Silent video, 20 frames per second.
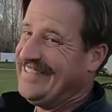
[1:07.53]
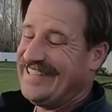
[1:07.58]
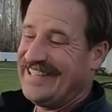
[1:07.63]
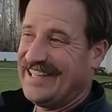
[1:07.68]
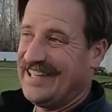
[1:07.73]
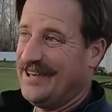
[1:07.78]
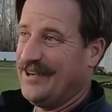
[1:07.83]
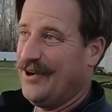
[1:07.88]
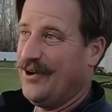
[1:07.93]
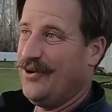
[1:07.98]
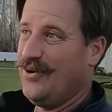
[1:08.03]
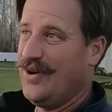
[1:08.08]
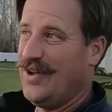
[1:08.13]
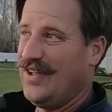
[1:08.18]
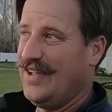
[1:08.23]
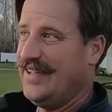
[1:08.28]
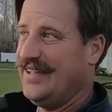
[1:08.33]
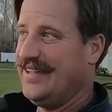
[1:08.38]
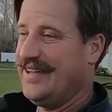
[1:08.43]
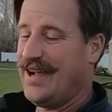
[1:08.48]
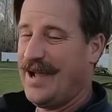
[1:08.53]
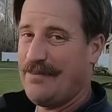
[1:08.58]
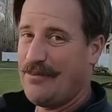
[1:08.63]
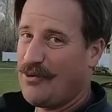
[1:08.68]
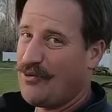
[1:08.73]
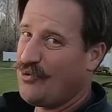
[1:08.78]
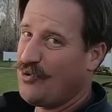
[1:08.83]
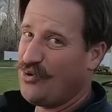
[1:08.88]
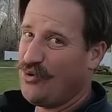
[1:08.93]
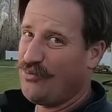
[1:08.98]
you know, I'm a
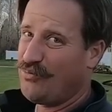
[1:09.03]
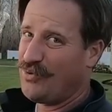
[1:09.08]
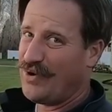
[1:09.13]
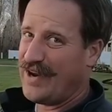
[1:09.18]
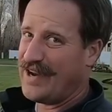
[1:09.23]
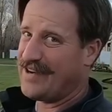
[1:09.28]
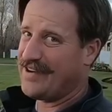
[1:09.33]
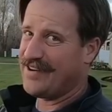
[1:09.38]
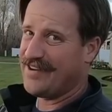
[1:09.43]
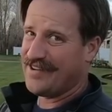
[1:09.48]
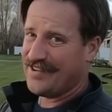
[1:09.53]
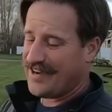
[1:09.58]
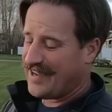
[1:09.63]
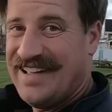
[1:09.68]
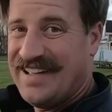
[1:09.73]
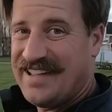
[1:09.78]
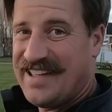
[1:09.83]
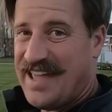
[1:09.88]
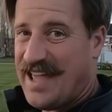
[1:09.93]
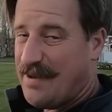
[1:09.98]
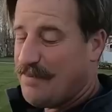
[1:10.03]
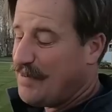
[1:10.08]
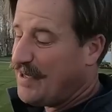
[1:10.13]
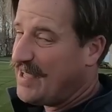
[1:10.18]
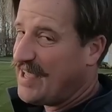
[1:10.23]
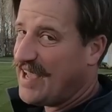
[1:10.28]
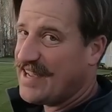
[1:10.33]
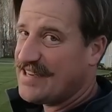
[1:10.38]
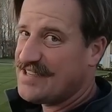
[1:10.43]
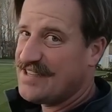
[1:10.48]
rule breaker and I can't be
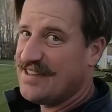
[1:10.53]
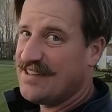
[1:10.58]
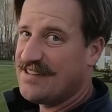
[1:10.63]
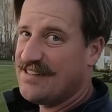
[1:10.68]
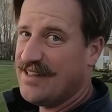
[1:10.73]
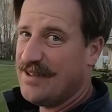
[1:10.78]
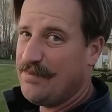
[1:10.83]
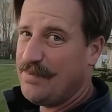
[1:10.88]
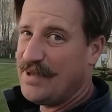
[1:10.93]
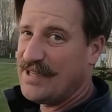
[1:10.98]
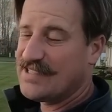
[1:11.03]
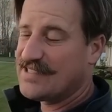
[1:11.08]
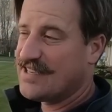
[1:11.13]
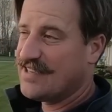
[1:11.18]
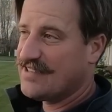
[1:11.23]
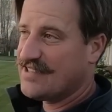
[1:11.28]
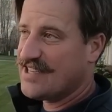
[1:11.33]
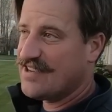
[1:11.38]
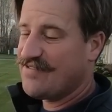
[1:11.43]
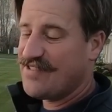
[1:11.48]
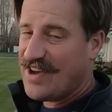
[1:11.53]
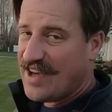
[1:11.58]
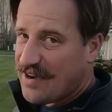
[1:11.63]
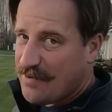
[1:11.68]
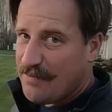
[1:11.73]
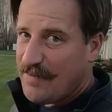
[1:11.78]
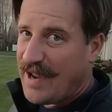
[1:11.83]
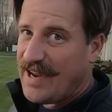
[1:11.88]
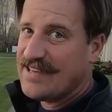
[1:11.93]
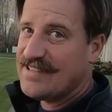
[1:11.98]
catching the clippings because I've got to
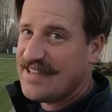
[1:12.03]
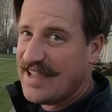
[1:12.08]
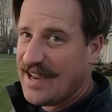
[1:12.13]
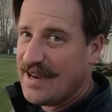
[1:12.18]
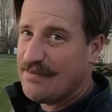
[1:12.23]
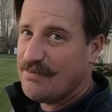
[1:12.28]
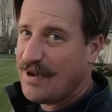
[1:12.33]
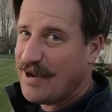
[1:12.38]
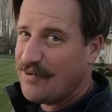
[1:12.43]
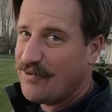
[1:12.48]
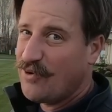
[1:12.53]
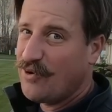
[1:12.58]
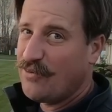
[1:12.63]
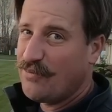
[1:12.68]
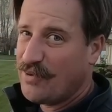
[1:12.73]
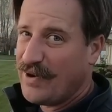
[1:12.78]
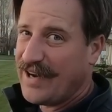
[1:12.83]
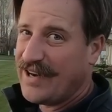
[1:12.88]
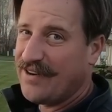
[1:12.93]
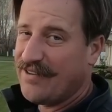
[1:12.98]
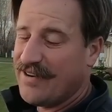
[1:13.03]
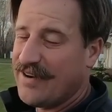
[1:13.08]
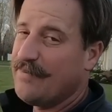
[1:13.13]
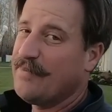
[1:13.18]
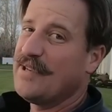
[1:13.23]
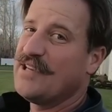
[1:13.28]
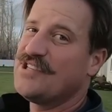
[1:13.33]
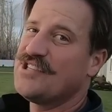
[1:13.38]
maintain my rule breaker image